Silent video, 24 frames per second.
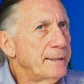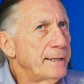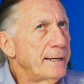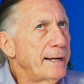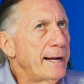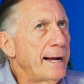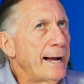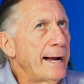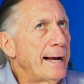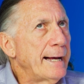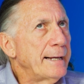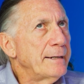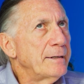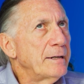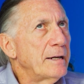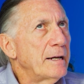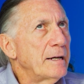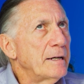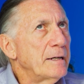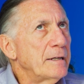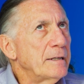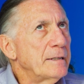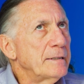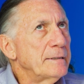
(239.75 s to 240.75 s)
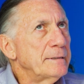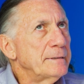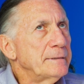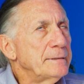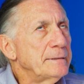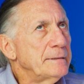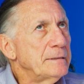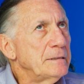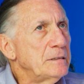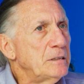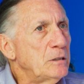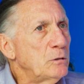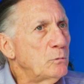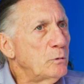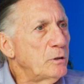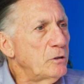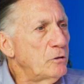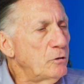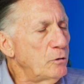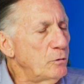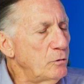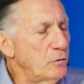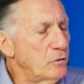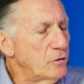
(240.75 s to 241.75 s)
And you would
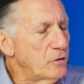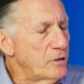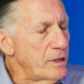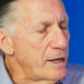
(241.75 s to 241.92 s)
use